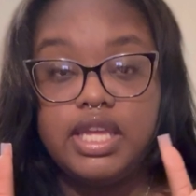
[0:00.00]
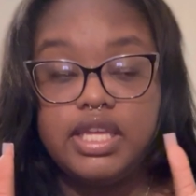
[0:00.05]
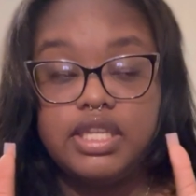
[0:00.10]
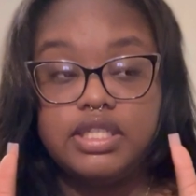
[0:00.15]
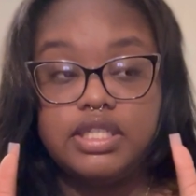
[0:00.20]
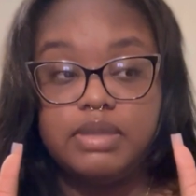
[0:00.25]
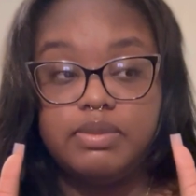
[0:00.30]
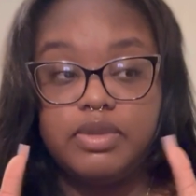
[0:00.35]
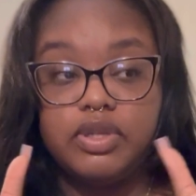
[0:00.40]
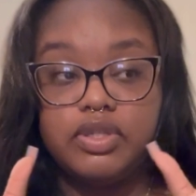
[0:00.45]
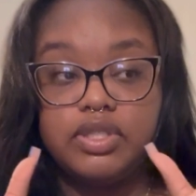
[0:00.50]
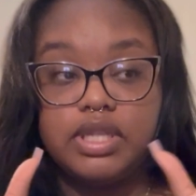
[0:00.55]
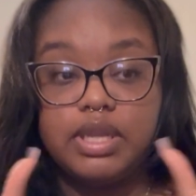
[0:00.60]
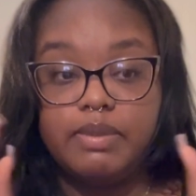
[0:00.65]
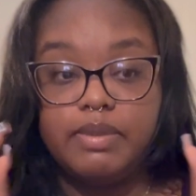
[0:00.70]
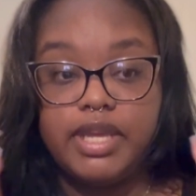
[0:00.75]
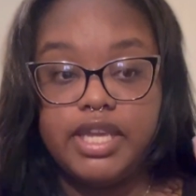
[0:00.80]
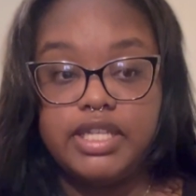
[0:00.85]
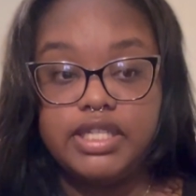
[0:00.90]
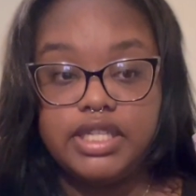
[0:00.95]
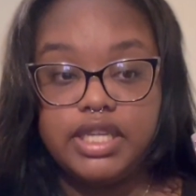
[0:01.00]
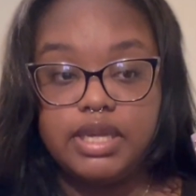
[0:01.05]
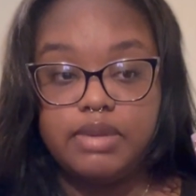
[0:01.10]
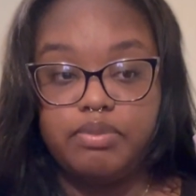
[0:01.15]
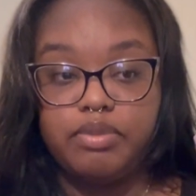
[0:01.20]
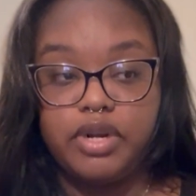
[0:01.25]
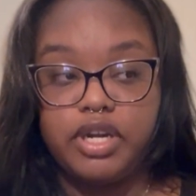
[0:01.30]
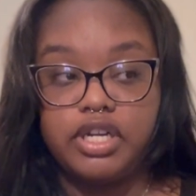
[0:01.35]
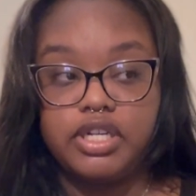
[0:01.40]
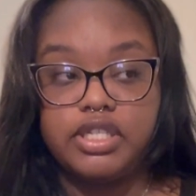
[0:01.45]
is the most amazing
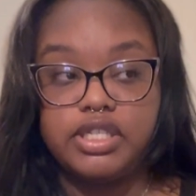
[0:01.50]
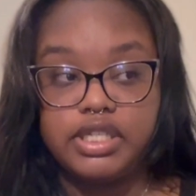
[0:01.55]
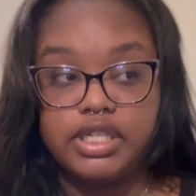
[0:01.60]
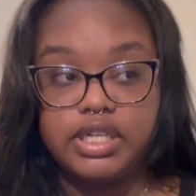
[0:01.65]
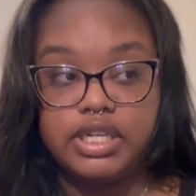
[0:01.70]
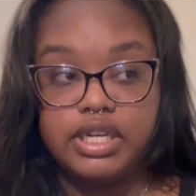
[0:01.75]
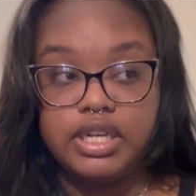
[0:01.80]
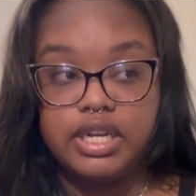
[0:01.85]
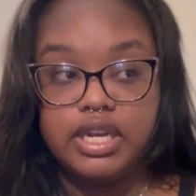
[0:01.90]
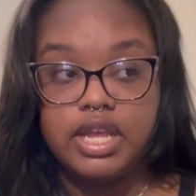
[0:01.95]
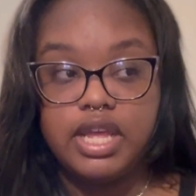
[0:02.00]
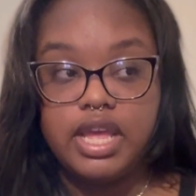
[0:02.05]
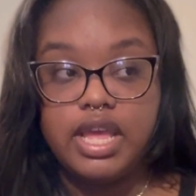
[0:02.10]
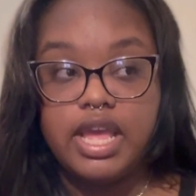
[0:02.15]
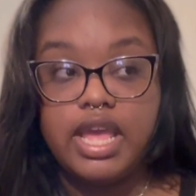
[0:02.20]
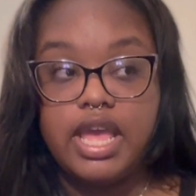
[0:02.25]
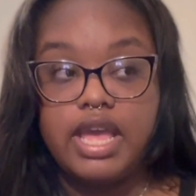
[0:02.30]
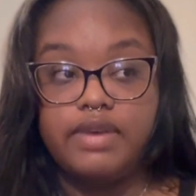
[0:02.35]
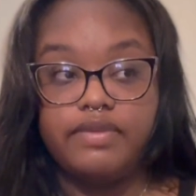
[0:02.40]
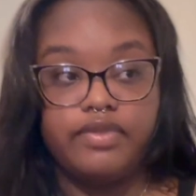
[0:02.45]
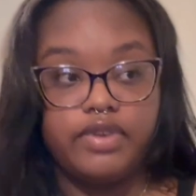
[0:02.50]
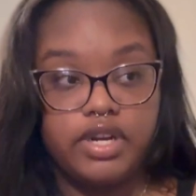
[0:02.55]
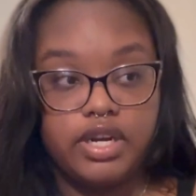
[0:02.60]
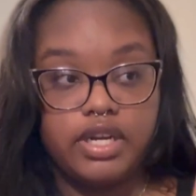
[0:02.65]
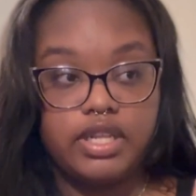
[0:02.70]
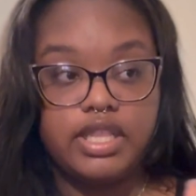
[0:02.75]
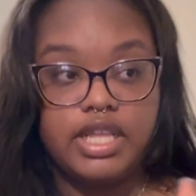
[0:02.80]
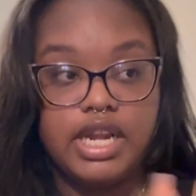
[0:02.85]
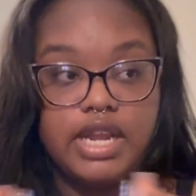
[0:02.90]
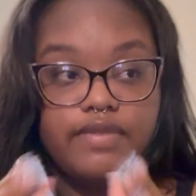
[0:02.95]
person ever
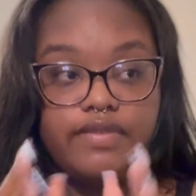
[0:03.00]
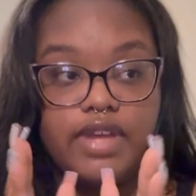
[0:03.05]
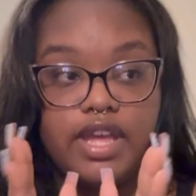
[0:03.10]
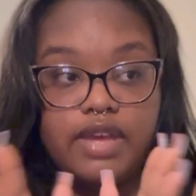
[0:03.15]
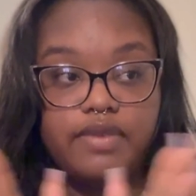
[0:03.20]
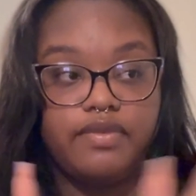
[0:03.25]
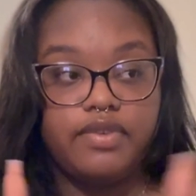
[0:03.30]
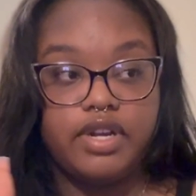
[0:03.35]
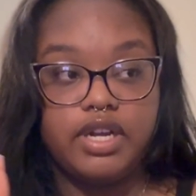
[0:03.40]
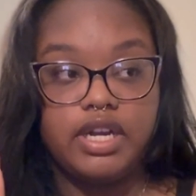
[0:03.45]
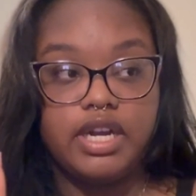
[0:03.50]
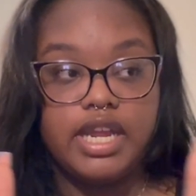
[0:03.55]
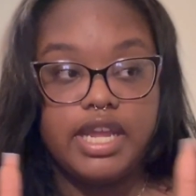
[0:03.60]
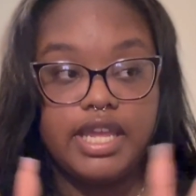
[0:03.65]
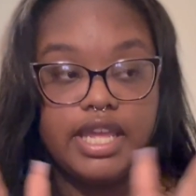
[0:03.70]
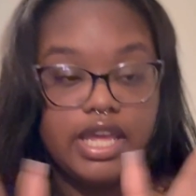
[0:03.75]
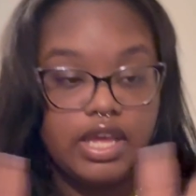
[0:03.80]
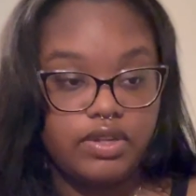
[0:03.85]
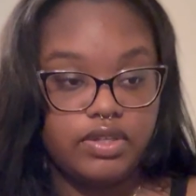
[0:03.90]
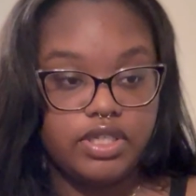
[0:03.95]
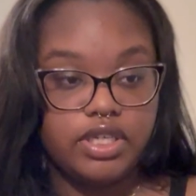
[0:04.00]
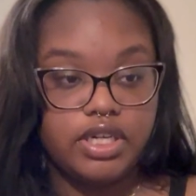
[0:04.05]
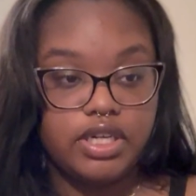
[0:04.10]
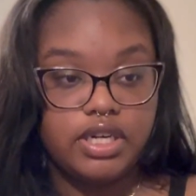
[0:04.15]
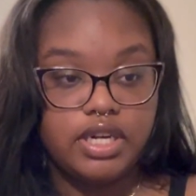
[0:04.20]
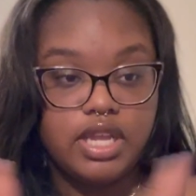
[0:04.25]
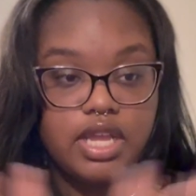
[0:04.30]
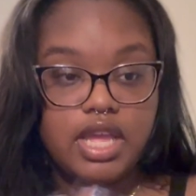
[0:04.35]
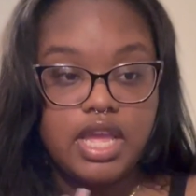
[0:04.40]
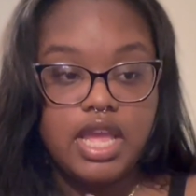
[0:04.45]
that I've ever encountered.
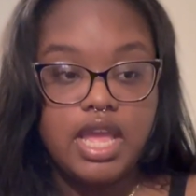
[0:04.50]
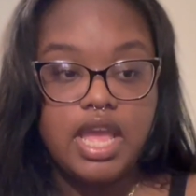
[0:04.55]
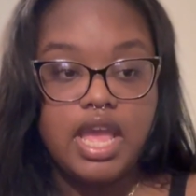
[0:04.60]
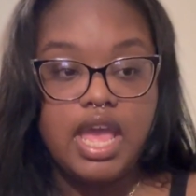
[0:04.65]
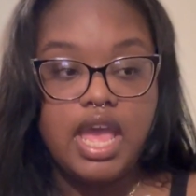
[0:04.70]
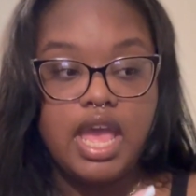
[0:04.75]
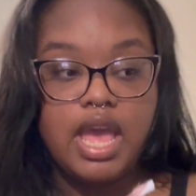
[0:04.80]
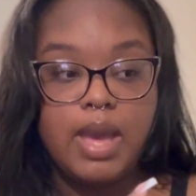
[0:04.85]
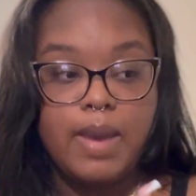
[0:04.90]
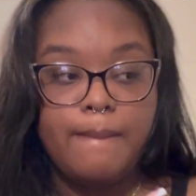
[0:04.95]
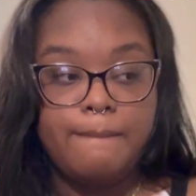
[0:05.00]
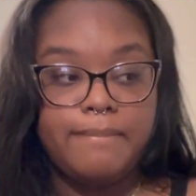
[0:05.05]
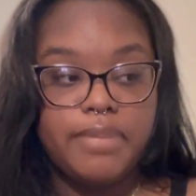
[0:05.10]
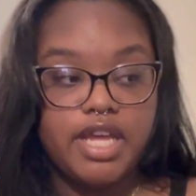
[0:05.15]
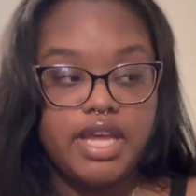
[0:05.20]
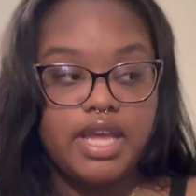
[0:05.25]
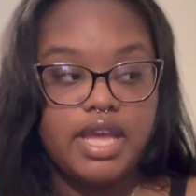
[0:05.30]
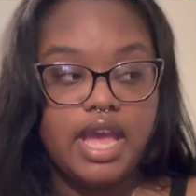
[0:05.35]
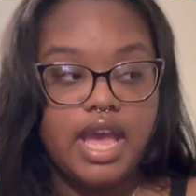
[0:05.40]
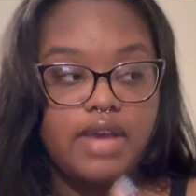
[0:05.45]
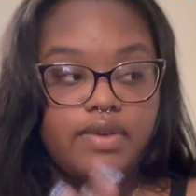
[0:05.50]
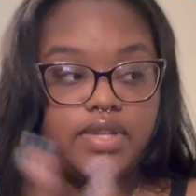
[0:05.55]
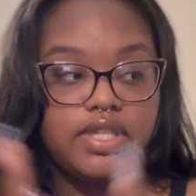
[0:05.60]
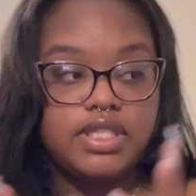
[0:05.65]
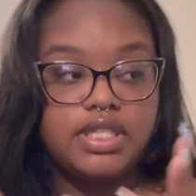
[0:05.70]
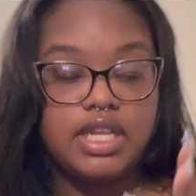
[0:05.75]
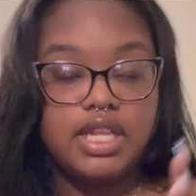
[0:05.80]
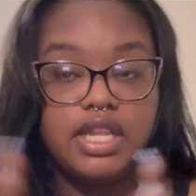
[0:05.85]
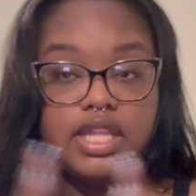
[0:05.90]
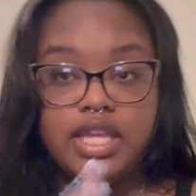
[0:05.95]
But I was
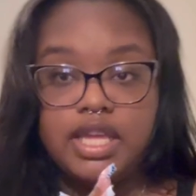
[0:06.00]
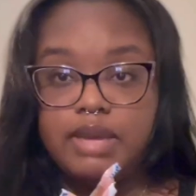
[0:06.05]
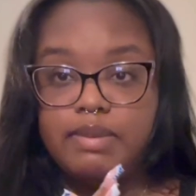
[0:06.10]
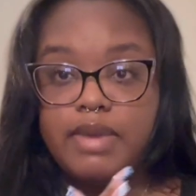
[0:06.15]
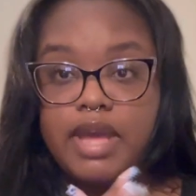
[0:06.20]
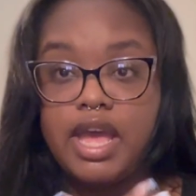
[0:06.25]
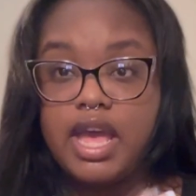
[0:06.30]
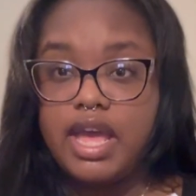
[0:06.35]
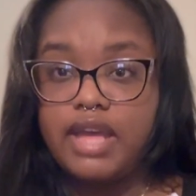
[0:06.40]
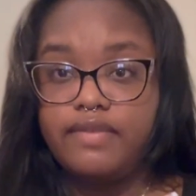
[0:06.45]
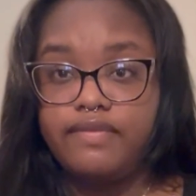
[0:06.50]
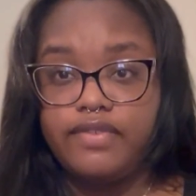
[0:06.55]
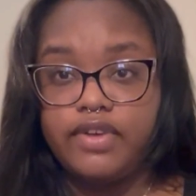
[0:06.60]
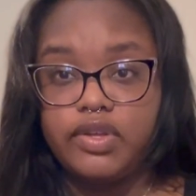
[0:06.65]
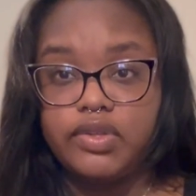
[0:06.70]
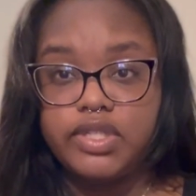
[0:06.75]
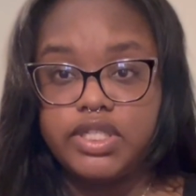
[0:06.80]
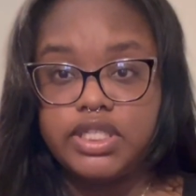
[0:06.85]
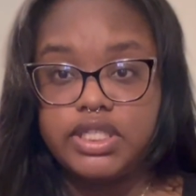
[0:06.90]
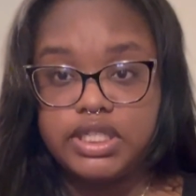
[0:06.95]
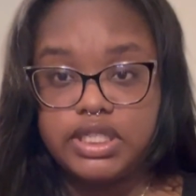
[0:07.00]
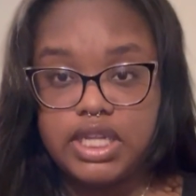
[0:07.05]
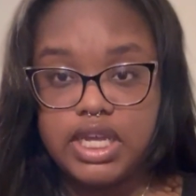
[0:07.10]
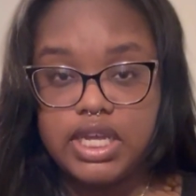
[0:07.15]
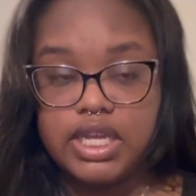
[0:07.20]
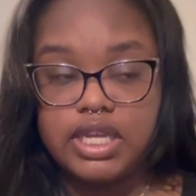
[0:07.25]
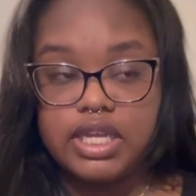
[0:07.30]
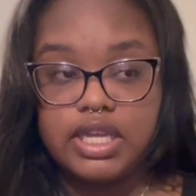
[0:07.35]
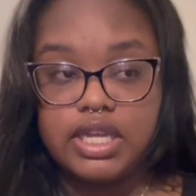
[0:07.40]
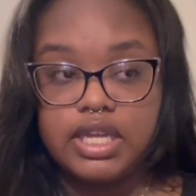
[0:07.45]
telling him how I felt
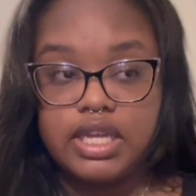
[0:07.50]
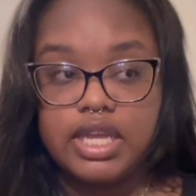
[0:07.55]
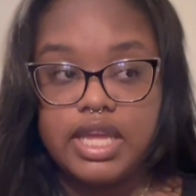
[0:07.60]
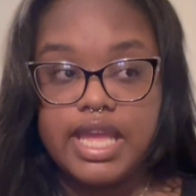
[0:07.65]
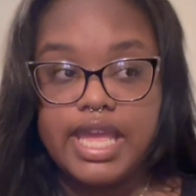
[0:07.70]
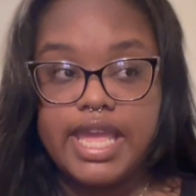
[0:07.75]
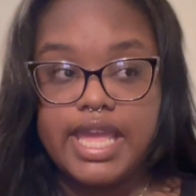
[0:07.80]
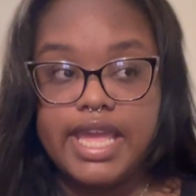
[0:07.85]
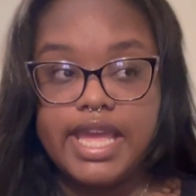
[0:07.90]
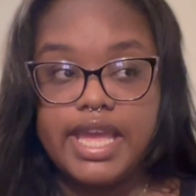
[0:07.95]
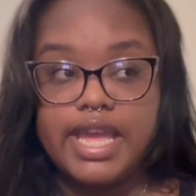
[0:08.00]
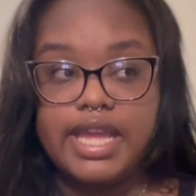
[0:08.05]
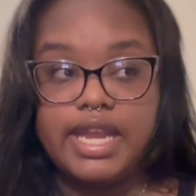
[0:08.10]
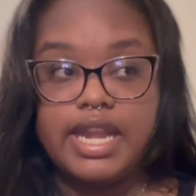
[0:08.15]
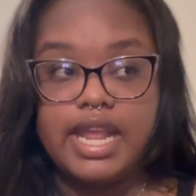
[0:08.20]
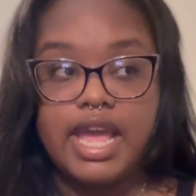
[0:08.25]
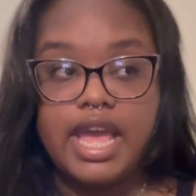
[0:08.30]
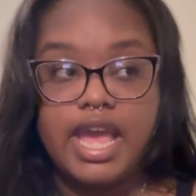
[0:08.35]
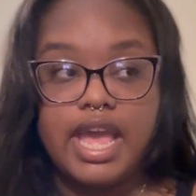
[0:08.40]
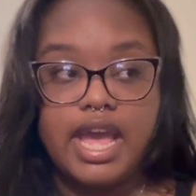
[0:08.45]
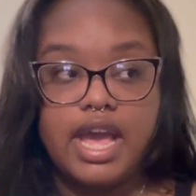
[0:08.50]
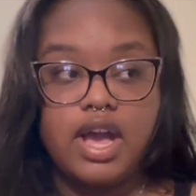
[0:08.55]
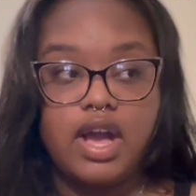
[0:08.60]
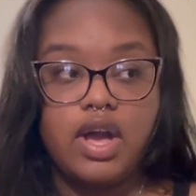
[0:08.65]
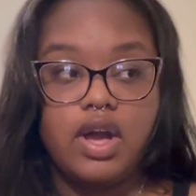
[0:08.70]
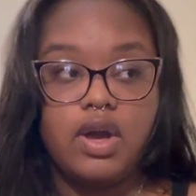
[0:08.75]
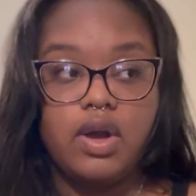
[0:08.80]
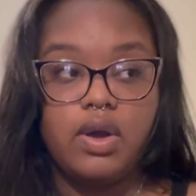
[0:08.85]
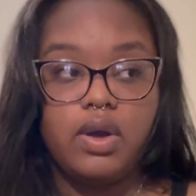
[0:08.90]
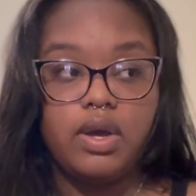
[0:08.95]
stuck and
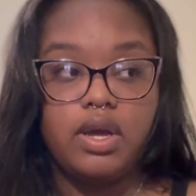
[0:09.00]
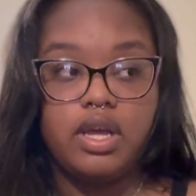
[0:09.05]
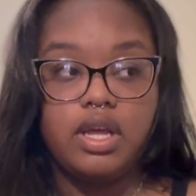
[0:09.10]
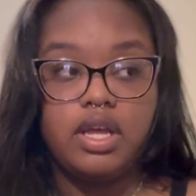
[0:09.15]
how